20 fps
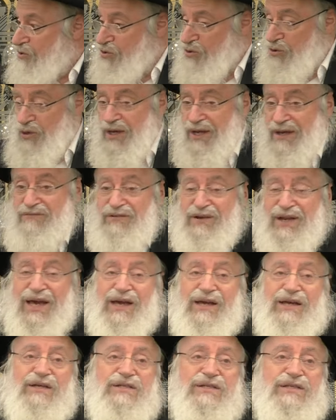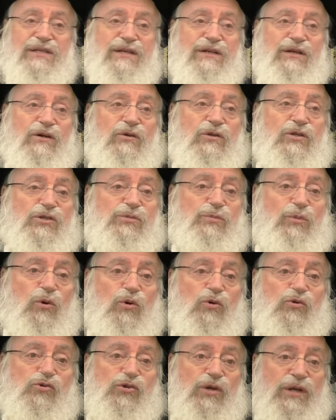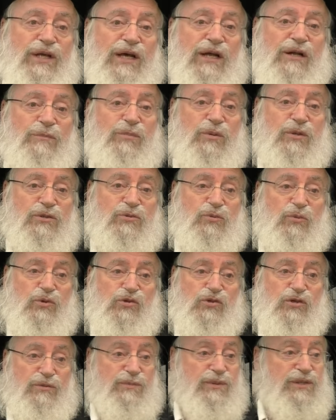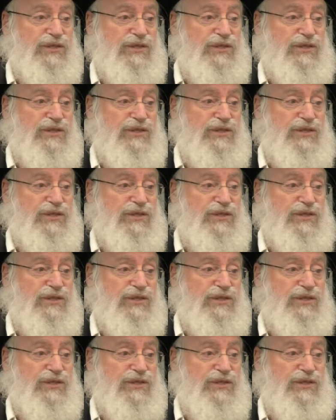should all have nachas, and HaKadosh Baruch Hu should help us. We should be